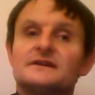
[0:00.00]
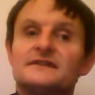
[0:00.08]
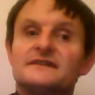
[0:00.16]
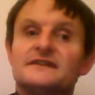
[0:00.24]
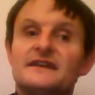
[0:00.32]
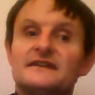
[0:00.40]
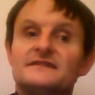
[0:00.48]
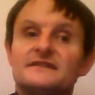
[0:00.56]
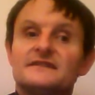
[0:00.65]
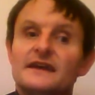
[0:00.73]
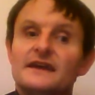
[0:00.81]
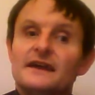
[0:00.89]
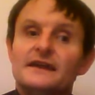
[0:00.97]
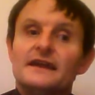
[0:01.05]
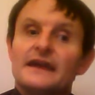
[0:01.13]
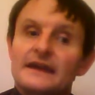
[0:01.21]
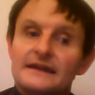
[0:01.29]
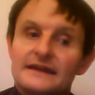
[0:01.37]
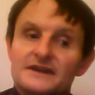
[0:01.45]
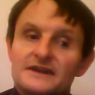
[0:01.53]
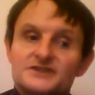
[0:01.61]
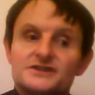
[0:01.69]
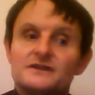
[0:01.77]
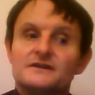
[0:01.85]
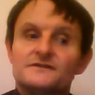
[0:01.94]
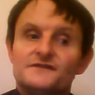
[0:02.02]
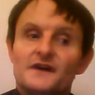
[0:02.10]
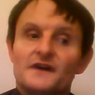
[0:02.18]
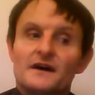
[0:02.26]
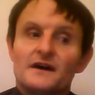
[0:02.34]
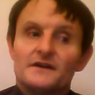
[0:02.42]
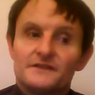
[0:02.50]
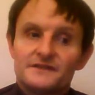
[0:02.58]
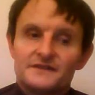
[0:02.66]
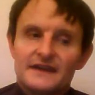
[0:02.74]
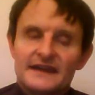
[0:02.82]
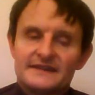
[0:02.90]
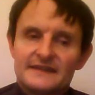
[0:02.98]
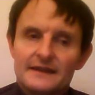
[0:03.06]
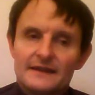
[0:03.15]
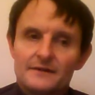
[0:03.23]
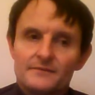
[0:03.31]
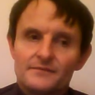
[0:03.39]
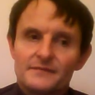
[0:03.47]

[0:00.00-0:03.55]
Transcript: as it is in English. France. Excellent.